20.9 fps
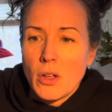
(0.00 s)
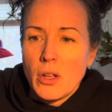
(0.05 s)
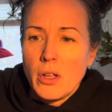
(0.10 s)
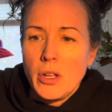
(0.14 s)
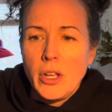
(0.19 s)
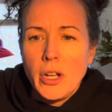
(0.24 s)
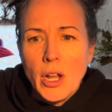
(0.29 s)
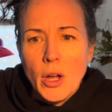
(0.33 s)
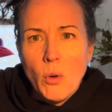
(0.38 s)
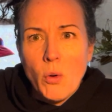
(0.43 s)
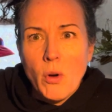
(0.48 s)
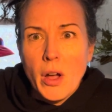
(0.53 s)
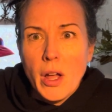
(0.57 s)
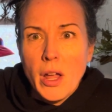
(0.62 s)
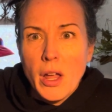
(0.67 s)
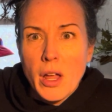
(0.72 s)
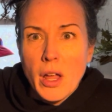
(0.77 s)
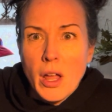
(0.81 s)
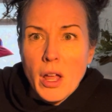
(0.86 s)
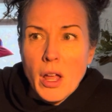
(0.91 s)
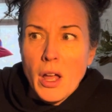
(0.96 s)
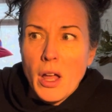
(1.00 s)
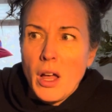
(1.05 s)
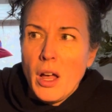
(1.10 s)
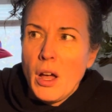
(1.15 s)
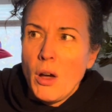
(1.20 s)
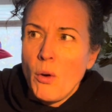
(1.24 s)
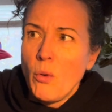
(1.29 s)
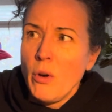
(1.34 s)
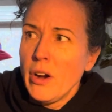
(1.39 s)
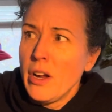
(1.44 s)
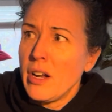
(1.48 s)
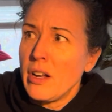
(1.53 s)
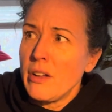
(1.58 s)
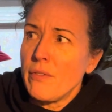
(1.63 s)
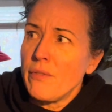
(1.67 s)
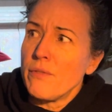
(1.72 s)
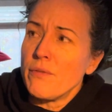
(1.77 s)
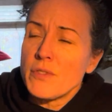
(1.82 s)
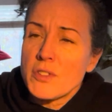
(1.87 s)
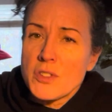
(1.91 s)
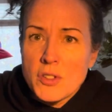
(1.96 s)
You know what? We're going to
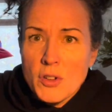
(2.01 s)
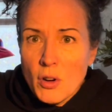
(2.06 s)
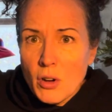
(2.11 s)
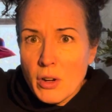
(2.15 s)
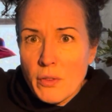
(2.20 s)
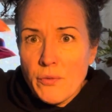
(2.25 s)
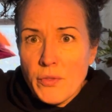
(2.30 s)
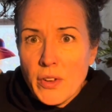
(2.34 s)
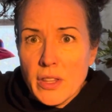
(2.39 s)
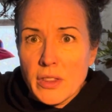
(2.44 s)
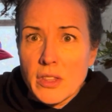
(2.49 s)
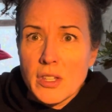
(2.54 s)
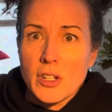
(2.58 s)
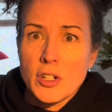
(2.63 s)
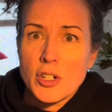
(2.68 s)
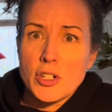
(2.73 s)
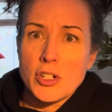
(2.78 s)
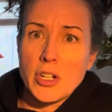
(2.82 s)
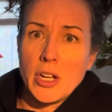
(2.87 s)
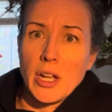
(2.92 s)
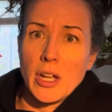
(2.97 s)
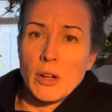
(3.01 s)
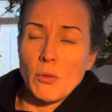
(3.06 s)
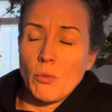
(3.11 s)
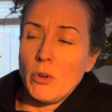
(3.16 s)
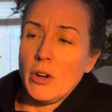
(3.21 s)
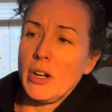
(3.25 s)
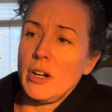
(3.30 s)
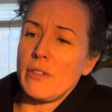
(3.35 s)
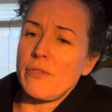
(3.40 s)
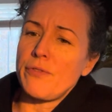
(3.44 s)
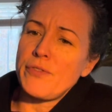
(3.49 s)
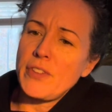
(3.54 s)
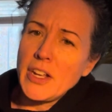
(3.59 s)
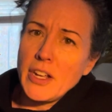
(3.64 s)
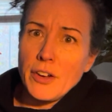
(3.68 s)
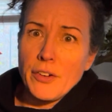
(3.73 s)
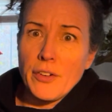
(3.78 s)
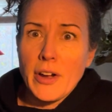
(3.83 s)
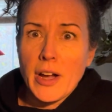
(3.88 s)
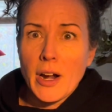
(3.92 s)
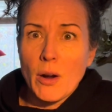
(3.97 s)
circumvent this shit. We're going to
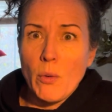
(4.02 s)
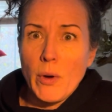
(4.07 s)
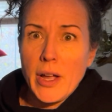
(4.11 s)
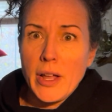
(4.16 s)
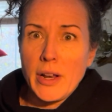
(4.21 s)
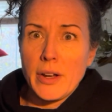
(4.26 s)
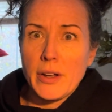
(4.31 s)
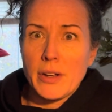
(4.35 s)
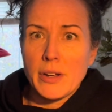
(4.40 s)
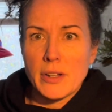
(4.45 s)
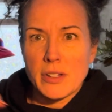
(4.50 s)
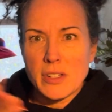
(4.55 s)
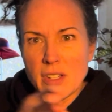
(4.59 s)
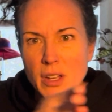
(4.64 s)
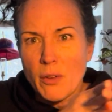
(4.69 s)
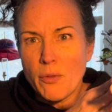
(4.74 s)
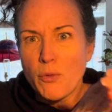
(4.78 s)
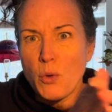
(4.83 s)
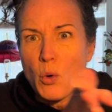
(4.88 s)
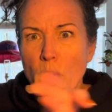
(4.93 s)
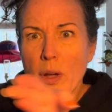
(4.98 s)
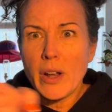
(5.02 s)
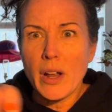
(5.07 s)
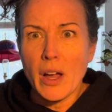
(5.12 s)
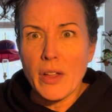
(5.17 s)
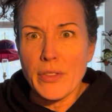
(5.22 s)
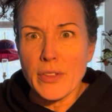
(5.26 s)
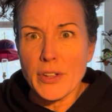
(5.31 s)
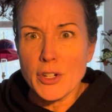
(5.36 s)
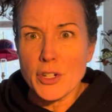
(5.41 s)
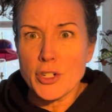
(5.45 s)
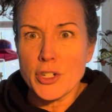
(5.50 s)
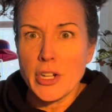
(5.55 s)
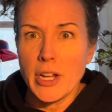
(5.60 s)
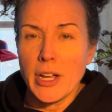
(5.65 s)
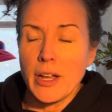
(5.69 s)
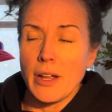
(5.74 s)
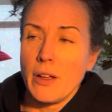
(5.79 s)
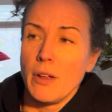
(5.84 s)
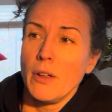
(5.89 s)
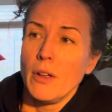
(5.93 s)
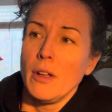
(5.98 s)
figure out a way to avoid all this
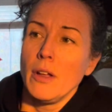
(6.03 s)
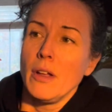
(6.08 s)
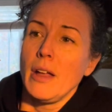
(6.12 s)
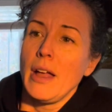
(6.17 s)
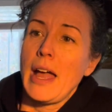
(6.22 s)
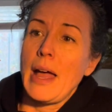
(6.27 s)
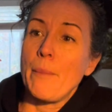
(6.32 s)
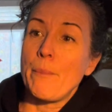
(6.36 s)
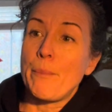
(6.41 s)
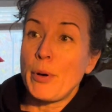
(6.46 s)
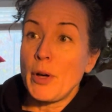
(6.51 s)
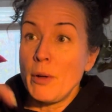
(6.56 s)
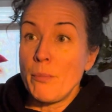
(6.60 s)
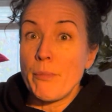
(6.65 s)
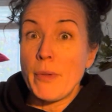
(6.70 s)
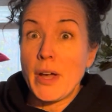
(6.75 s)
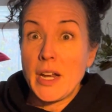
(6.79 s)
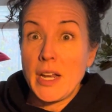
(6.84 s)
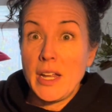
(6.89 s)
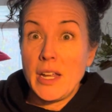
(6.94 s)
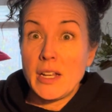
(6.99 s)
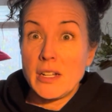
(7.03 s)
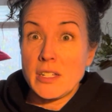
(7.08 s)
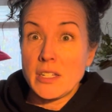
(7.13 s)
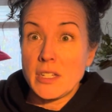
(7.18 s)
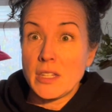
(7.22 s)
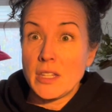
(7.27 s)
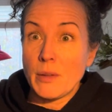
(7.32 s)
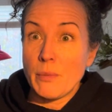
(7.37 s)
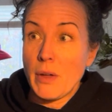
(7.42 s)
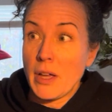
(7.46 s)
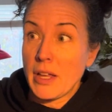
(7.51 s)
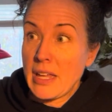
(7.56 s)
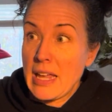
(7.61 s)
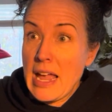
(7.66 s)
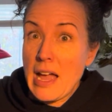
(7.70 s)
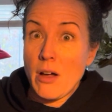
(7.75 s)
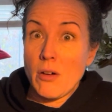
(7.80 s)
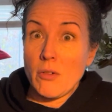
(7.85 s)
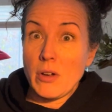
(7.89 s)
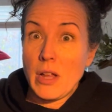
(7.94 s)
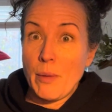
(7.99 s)
shit. And put money into the
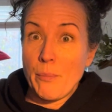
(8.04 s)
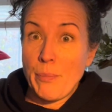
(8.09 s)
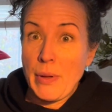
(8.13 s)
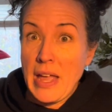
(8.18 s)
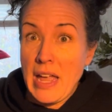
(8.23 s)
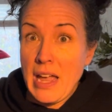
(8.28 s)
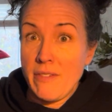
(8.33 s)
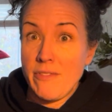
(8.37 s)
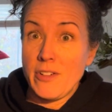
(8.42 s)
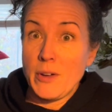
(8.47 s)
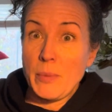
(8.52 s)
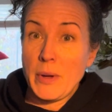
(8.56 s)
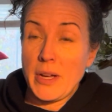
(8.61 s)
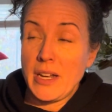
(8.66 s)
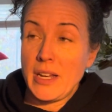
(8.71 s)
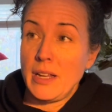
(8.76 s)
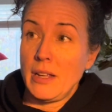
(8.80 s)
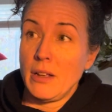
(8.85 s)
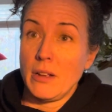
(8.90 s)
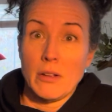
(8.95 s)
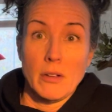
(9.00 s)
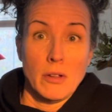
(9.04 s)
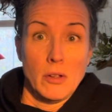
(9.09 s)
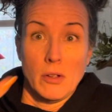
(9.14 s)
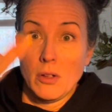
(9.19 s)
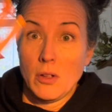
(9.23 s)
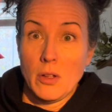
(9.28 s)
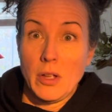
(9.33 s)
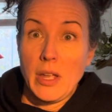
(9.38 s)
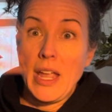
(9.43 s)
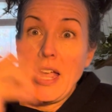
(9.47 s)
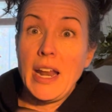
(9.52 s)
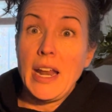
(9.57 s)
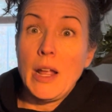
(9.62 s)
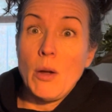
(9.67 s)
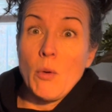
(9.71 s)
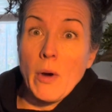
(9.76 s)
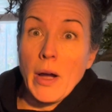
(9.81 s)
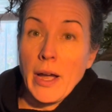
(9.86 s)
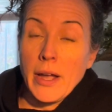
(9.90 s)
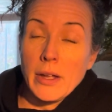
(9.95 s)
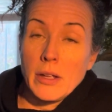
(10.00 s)
account and pay everybody
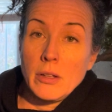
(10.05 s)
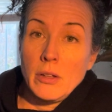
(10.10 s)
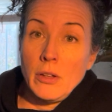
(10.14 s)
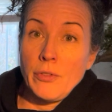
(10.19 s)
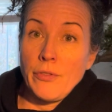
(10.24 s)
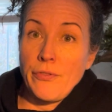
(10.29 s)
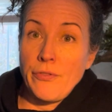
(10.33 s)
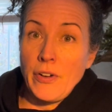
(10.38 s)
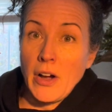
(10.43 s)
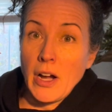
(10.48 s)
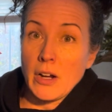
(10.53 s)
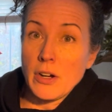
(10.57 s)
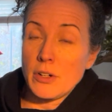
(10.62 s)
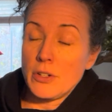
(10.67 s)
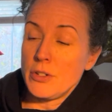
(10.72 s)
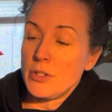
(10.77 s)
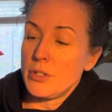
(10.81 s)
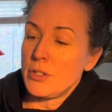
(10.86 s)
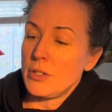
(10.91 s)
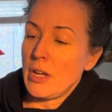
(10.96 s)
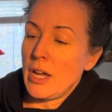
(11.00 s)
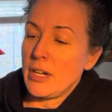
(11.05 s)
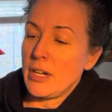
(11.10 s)
anyway, you fuckers.